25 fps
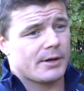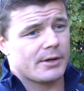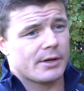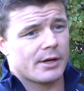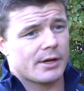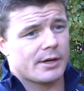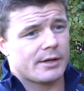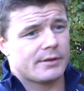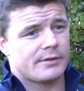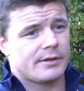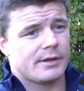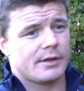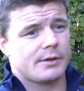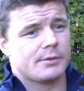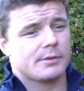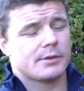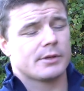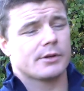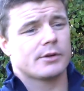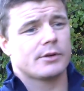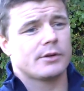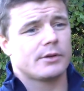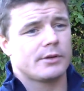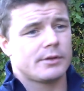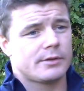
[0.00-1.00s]
You got to deal with
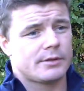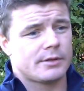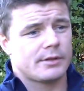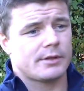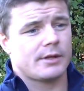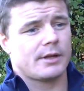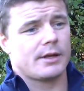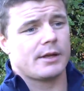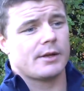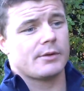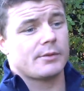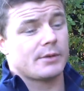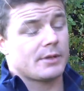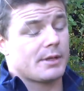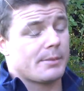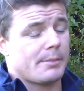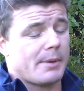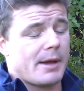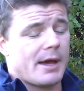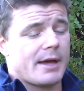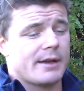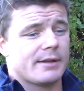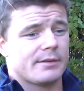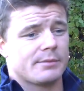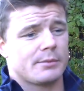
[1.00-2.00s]
the good, uh, with the
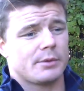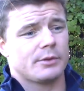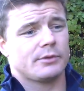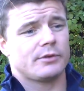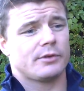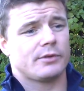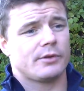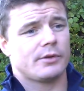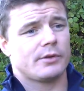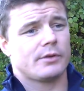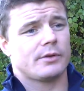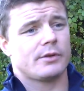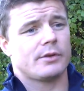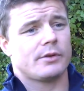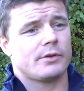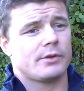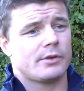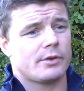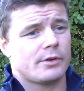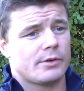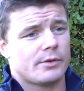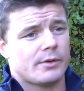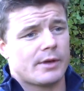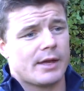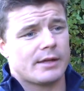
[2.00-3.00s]
bad, as much as you, you,
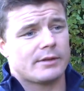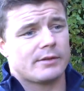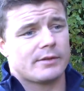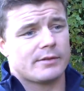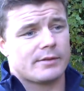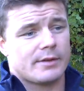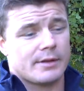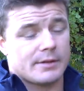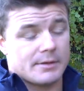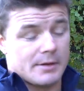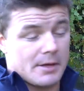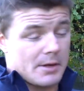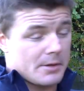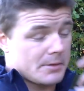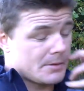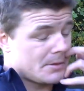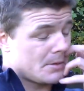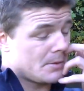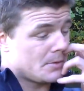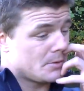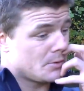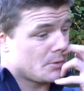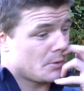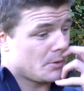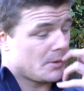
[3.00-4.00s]
you get to, you know,
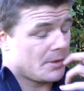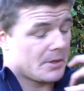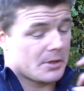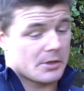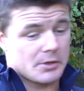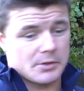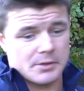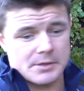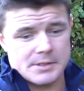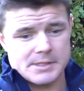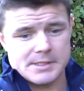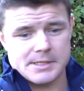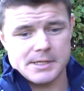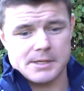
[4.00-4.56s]
to enjoy the good.